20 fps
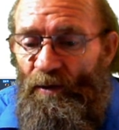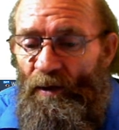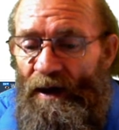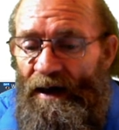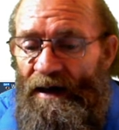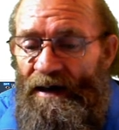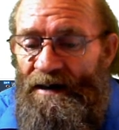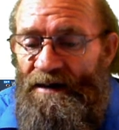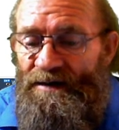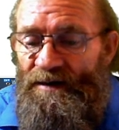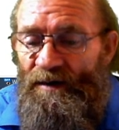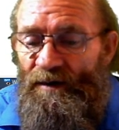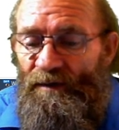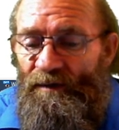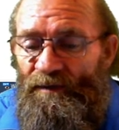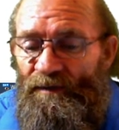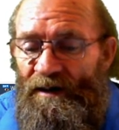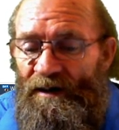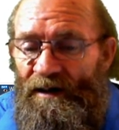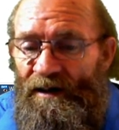ways of
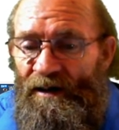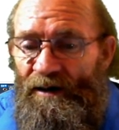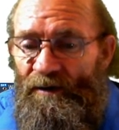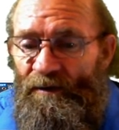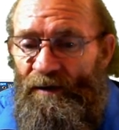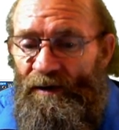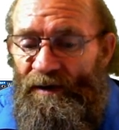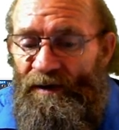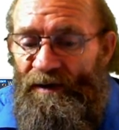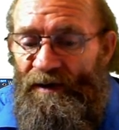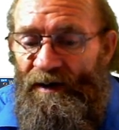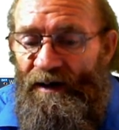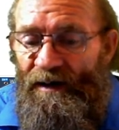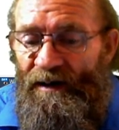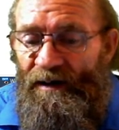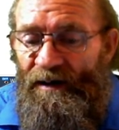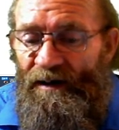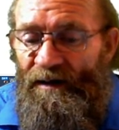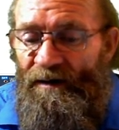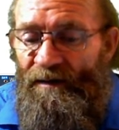dealing with
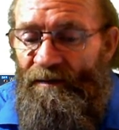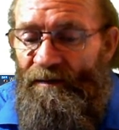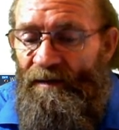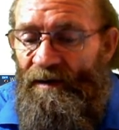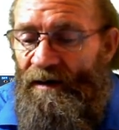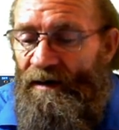a